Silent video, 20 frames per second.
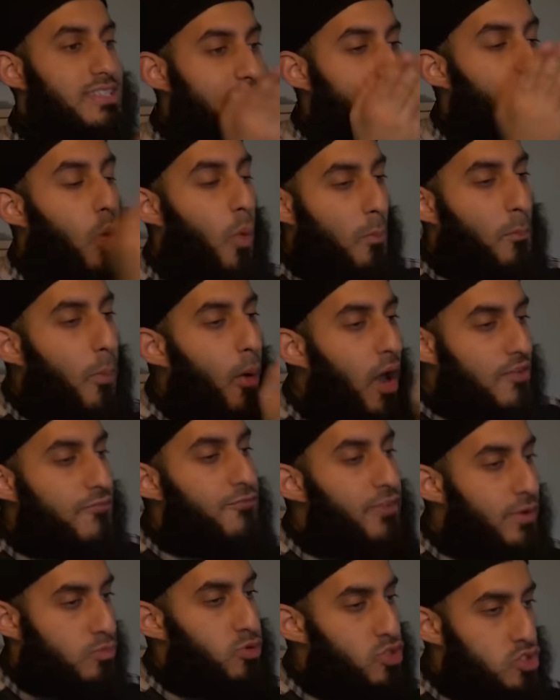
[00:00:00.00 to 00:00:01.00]
your
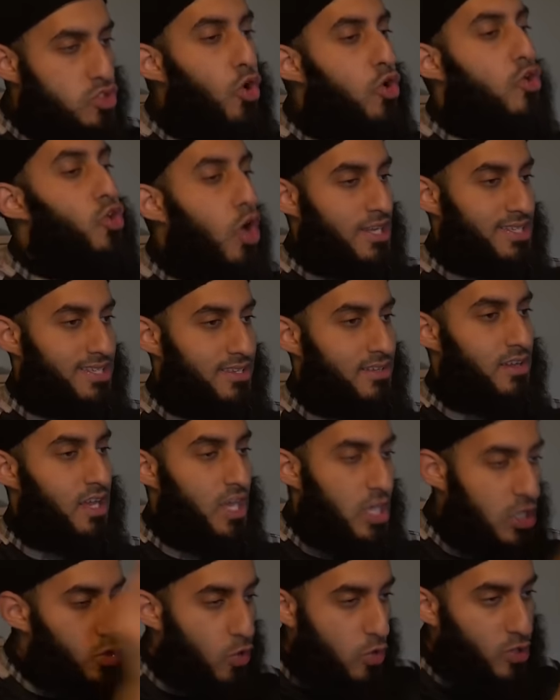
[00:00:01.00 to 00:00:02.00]
boyfriend was your God.
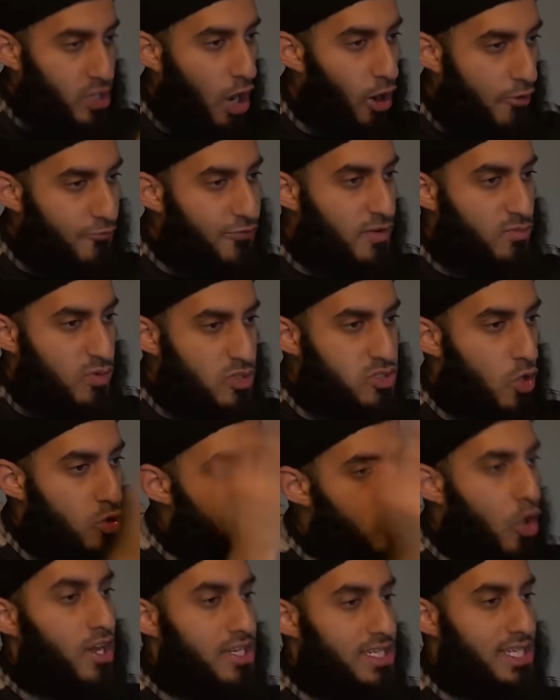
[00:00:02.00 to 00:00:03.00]
Your girlfriend was your
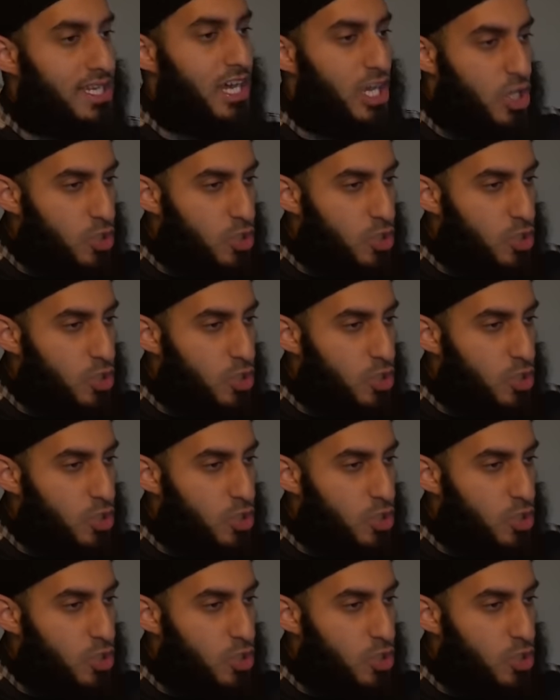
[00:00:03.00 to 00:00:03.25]
God.